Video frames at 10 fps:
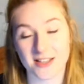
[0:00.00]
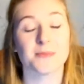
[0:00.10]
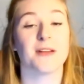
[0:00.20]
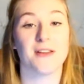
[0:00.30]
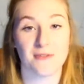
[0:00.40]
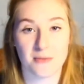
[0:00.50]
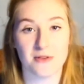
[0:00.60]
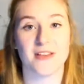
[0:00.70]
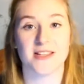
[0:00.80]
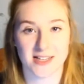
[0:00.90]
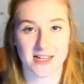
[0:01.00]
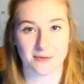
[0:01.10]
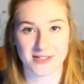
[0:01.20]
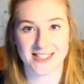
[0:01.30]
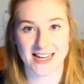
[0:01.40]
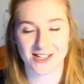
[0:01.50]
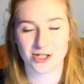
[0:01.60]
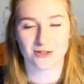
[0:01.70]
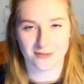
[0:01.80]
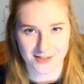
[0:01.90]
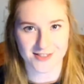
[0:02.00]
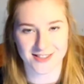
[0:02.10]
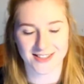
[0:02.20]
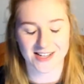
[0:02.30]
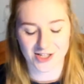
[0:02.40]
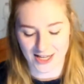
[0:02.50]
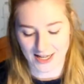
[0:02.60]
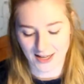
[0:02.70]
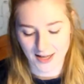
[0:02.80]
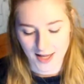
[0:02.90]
because my favourite movie is Lilo and Stitch, that's the Stitch thing,